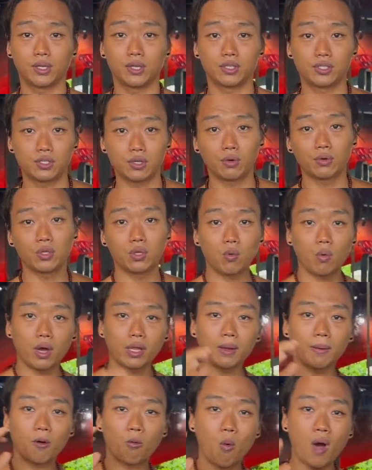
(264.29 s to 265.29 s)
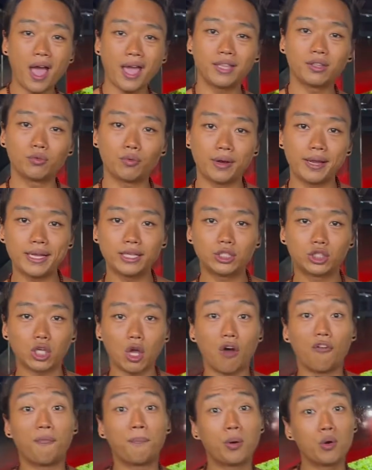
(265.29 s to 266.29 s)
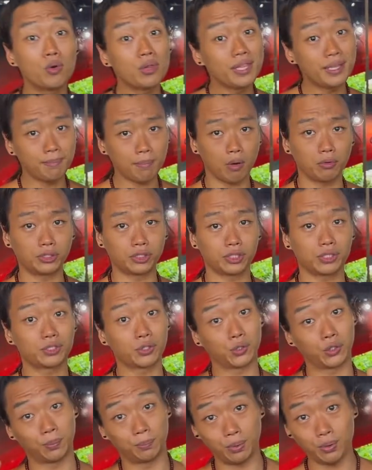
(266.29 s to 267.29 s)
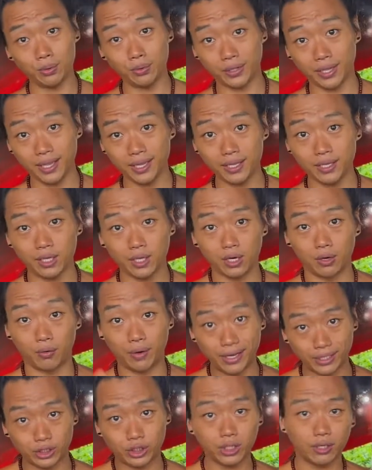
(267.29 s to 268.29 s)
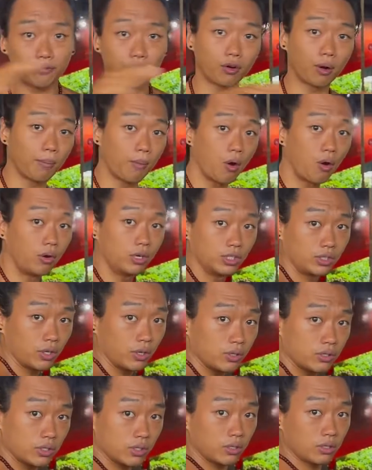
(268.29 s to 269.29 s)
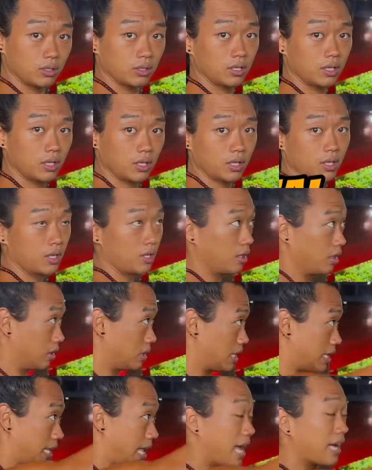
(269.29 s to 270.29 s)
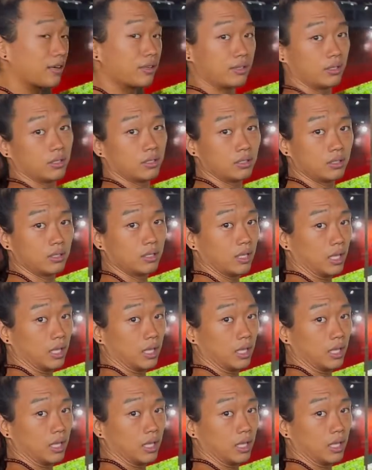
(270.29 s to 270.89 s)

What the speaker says: So you want a wide range of pulling motions on your pull day, ranging from horizontal, diagonal,